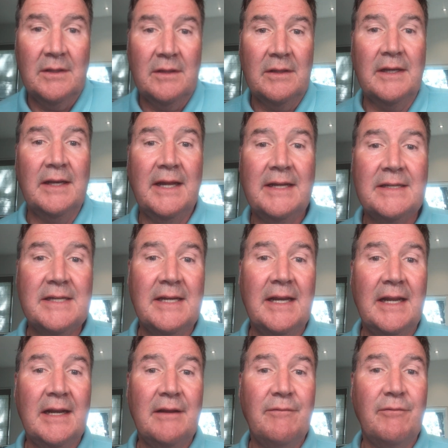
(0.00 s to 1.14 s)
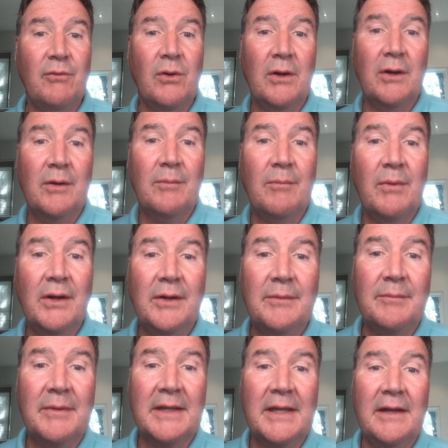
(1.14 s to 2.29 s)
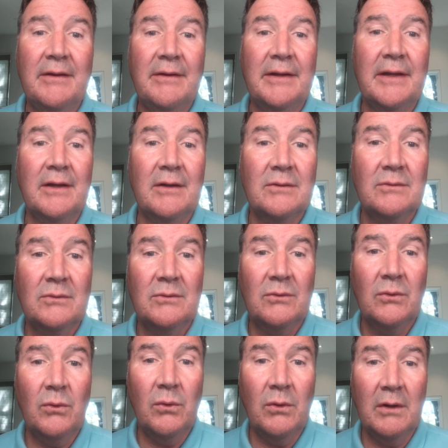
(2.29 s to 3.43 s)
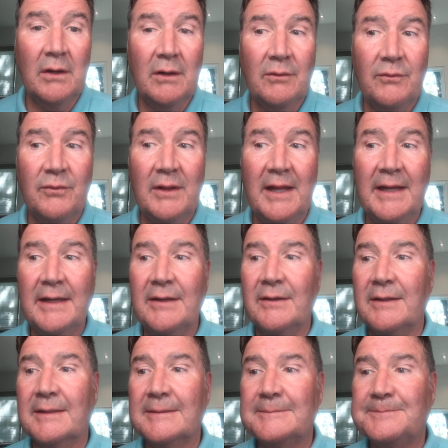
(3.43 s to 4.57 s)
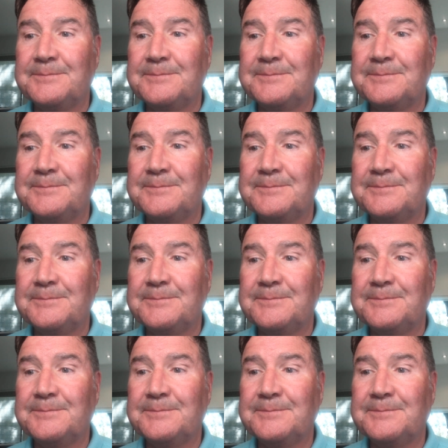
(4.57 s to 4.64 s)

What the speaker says: the 1984 Martin Mecurio, or fly car.